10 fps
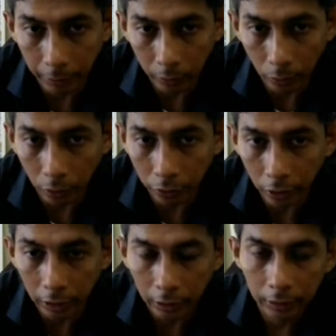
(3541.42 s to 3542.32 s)

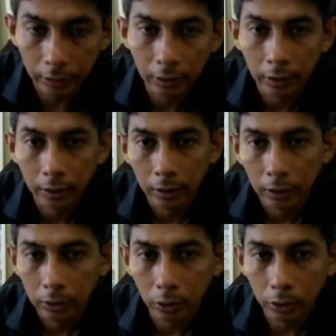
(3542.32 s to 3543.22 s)
microcontroller.
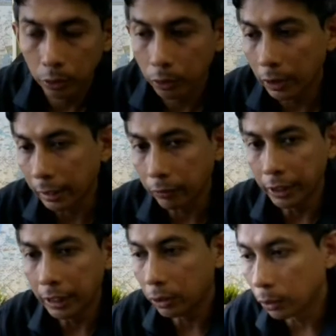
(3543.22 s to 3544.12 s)
So to do that, we
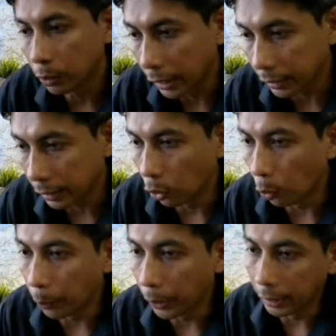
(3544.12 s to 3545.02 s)
need to actually
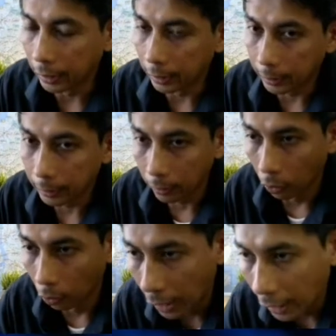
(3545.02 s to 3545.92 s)
open
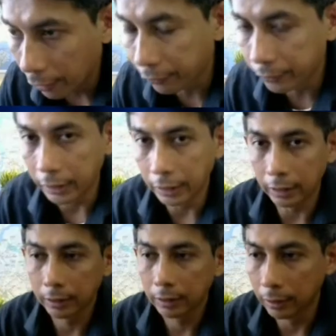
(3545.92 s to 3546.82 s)
or have
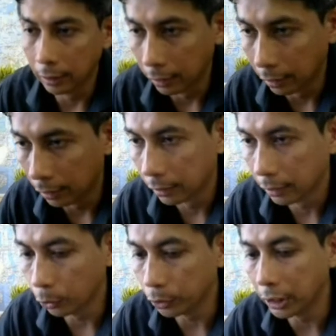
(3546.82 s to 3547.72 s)
the
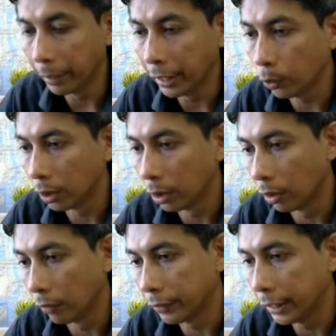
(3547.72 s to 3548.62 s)
user manual
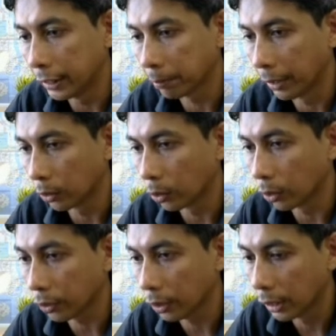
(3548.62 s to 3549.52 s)
of this
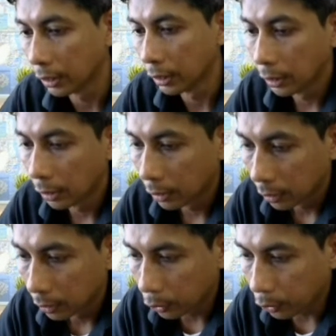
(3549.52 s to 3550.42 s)
microcontroller.
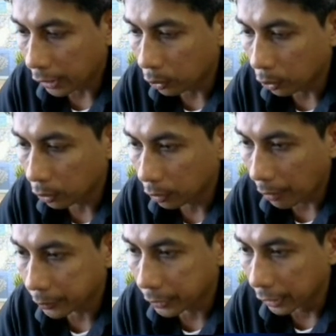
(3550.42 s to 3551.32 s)
So you can go to the
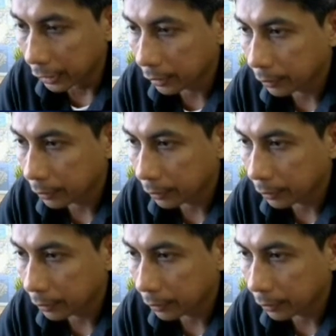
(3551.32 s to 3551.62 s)
website,